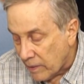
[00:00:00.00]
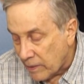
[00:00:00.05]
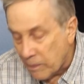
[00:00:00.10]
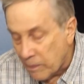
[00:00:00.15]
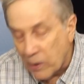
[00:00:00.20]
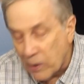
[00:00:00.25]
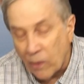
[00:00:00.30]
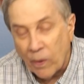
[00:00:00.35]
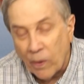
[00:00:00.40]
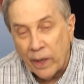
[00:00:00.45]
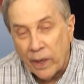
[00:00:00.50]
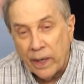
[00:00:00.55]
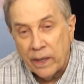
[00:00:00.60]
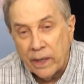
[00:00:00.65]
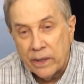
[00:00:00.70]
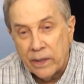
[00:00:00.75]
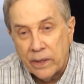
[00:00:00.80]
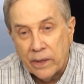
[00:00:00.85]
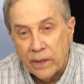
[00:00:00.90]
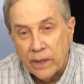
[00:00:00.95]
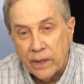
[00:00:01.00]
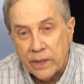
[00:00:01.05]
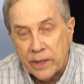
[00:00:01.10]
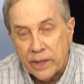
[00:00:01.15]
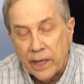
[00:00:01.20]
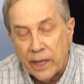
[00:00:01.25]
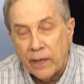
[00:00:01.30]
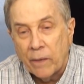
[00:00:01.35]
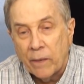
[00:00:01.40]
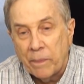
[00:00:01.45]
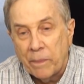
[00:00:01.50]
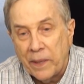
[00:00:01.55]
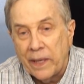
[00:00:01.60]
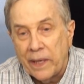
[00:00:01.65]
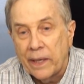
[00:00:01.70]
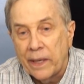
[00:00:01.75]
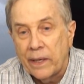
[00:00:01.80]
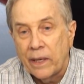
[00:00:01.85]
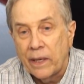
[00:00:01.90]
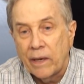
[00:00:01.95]
put one into the center
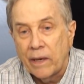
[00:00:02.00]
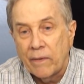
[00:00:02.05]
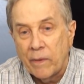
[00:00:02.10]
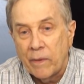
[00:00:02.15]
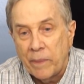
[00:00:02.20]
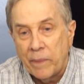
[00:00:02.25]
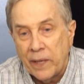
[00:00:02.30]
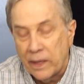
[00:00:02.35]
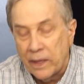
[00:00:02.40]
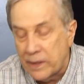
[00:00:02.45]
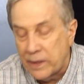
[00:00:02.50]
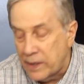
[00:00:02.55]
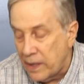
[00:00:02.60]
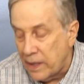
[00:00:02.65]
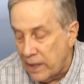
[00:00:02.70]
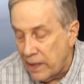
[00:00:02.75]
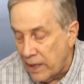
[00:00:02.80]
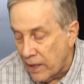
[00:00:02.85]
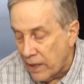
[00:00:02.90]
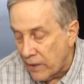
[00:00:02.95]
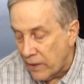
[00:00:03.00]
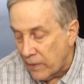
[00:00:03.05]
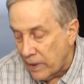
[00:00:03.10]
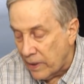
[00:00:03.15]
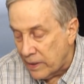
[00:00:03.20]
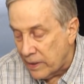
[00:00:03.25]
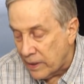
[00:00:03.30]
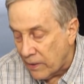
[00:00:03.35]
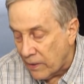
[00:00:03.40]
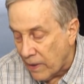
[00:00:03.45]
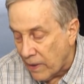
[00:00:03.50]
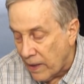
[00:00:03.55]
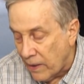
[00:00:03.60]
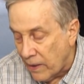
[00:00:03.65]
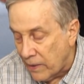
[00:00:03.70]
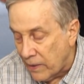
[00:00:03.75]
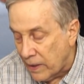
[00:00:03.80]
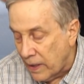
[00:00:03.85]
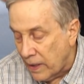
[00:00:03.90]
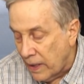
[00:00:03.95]
pin of the BNC, the other into ground.